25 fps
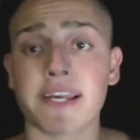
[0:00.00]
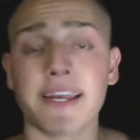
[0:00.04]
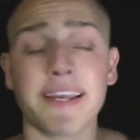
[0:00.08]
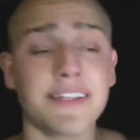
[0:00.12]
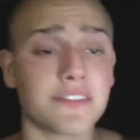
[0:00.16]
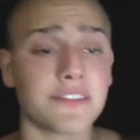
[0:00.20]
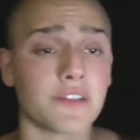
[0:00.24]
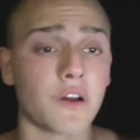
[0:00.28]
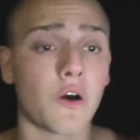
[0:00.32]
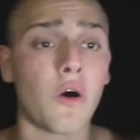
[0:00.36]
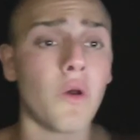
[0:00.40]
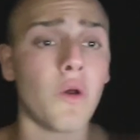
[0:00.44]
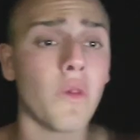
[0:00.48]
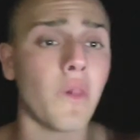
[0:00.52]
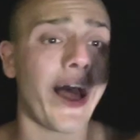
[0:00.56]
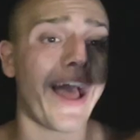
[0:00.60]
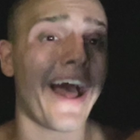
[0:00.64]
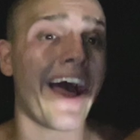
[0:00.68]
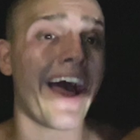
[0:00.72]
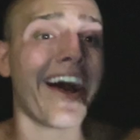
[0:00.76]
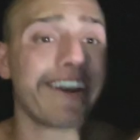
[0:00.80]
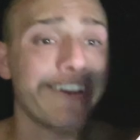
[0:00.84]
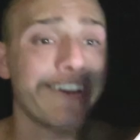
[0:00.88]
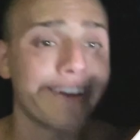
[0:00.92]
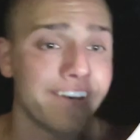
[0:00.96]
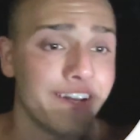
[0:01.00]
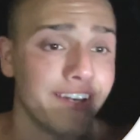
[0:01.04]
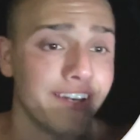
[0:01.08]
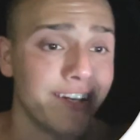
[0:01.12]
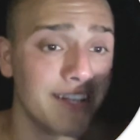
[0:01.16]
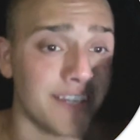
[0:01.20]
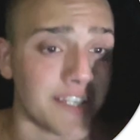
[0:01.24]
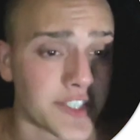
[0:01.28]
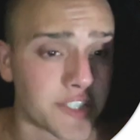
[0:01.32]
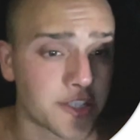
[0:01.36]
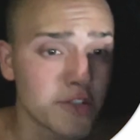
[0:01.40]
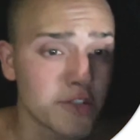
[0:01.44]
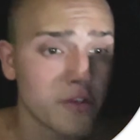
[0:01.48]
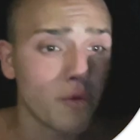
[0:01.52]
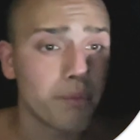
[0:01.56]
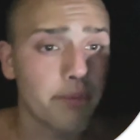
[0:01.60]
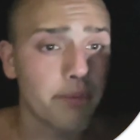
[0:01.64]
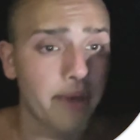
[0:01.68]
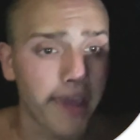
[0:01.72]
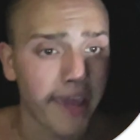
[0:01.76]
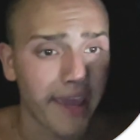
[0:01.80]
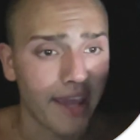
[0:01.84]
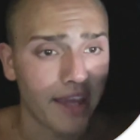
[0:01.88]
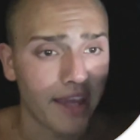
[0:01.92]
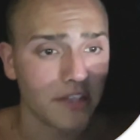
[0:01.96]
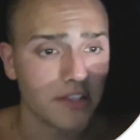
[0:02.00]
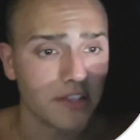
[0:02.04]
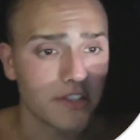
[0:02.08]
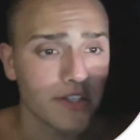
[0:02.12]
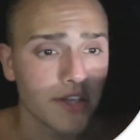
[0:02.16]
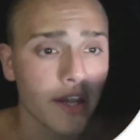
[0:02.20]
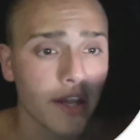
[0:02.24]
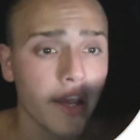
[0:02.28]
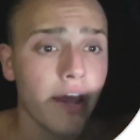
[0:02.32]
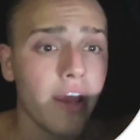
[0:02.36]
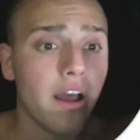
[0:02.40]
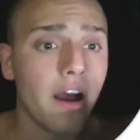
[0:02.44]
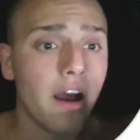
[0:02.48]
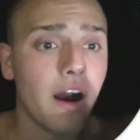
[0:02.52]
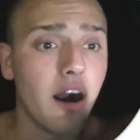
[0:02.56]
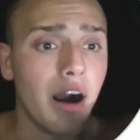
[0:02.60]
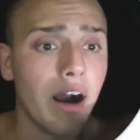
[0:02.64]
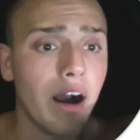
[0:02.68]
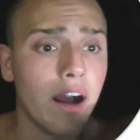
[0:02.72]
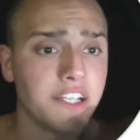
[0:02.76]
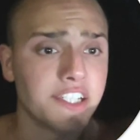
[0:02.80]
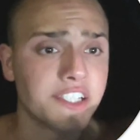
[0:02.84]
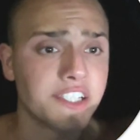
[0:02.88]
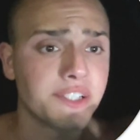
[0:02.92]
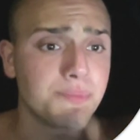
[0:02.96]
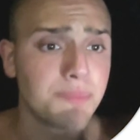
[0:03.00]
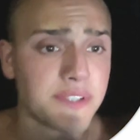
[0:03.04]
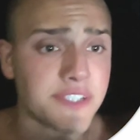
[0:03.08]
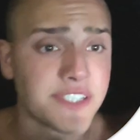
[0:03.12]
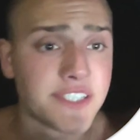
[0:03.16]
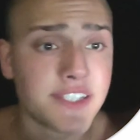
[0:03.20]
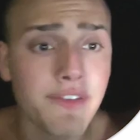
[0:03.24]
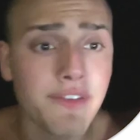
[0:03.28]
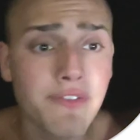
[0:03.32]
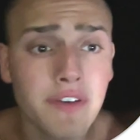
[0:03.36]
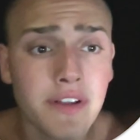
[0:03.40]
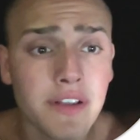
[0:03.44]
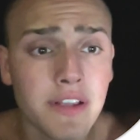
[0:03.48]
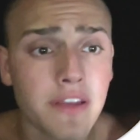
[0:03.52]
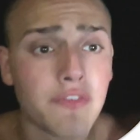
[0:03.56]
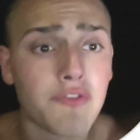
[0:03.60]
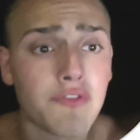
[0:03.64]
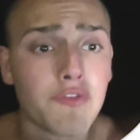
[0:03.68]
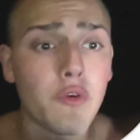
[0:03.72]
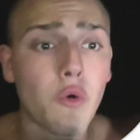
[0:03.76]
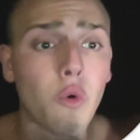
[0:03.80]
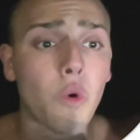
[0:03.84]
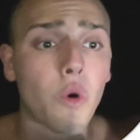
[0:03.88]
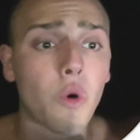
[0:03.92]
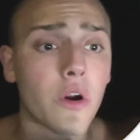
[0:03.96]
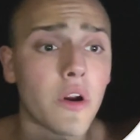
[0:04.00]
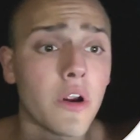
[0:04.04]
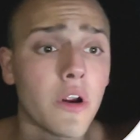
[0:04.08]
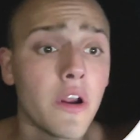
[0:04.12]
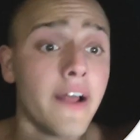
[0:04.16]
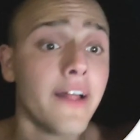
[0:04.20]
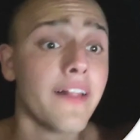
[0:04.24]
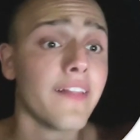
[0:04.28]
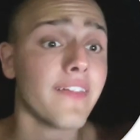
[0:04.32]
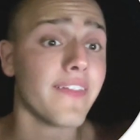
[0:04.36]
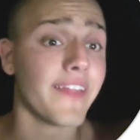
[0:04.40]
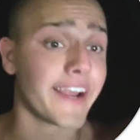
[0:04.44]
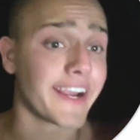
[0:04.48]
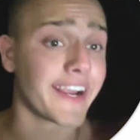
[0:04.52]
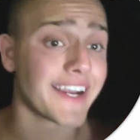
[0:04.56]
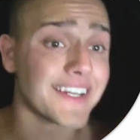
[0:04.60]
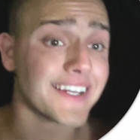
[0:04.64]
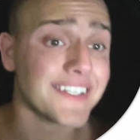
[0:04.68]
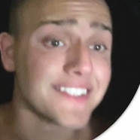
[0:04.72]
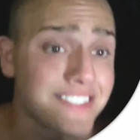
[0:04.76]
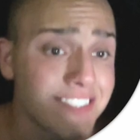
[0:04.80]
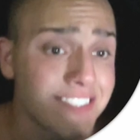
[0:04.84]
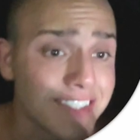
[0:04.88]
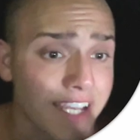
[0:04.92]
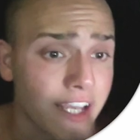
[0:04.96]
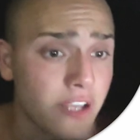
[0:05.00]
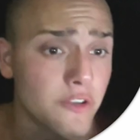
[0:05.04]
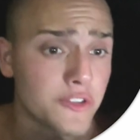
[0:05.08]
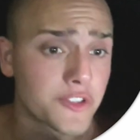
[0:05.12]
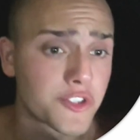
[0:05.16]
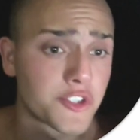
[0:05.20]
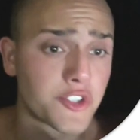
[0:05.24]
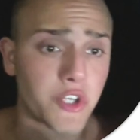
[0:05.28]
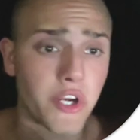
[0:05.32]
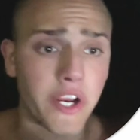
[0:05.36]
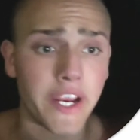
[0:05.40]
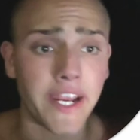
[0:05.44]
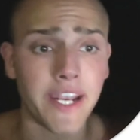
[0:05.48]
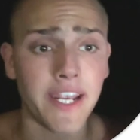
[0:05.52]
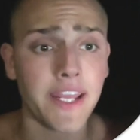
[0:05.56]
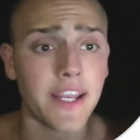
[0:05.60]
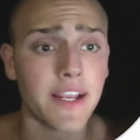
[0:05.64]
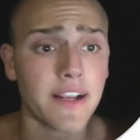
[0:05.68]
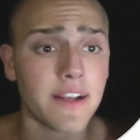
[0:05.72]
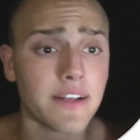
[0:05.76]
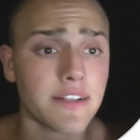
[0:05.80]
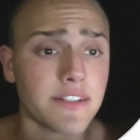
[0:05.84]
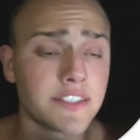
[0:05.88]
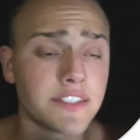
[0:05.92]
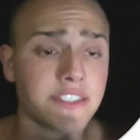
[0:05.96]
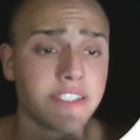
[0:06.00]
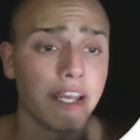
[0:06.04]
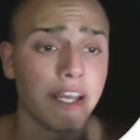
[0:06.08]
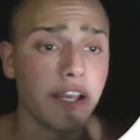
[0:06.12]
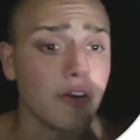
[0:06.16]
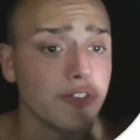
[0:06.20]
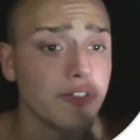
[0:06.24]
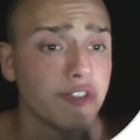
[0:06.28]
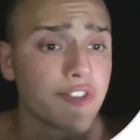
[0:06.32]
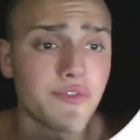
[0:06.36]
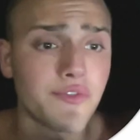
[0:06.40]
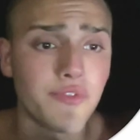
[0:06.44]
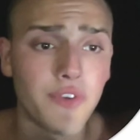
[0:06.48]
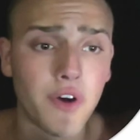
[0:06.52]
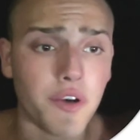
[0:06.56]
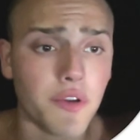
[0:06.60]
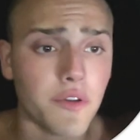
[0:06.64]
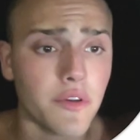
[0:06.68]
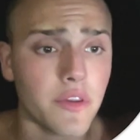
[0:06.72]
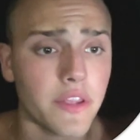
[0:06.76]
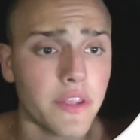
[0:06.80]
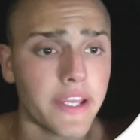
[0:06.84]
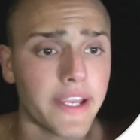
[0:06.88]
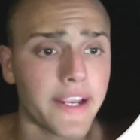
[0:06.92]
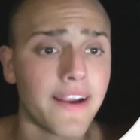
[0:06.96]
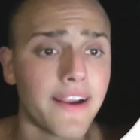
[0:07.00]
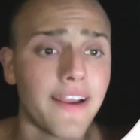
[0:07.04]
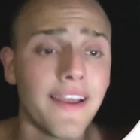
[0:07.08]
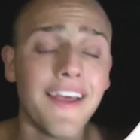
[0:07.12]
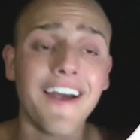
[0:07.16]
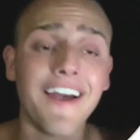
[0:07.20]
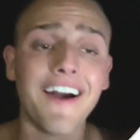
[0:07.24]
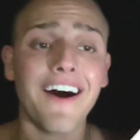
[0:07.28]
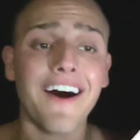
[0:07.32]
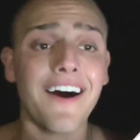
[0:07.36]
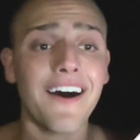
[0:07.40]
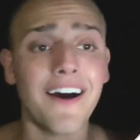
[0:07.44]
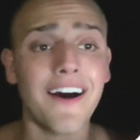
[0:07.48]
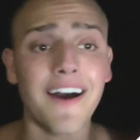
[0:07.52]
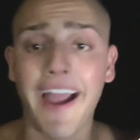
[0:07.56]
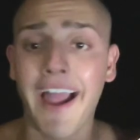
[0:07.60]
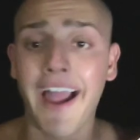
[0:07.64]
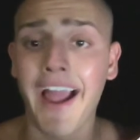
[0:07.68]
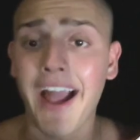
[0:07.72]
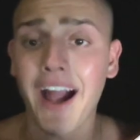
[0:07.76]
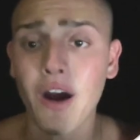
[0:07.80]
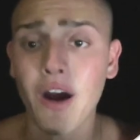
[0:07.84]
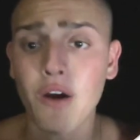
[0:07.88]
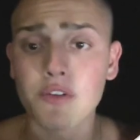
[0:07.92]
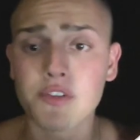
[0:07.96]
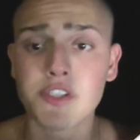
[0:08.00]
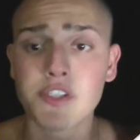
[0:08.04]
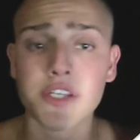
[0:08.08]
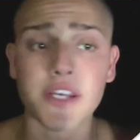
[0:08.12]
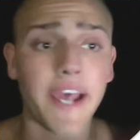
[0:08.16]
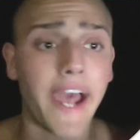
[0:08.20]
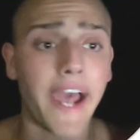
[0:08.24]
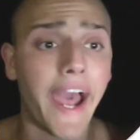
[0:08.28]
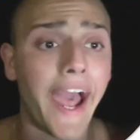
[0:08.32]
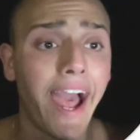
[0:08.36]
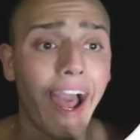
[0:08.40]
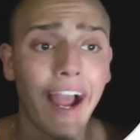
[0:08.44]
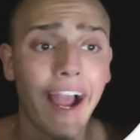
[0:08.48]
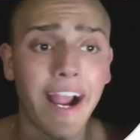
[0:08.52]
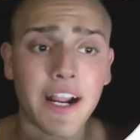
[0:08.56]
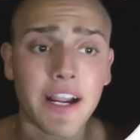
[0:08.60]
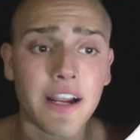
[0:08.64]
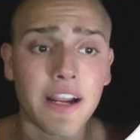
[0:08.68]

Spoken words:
is I'll add an additional page specifically for like sales training, sales funneling, how to hack,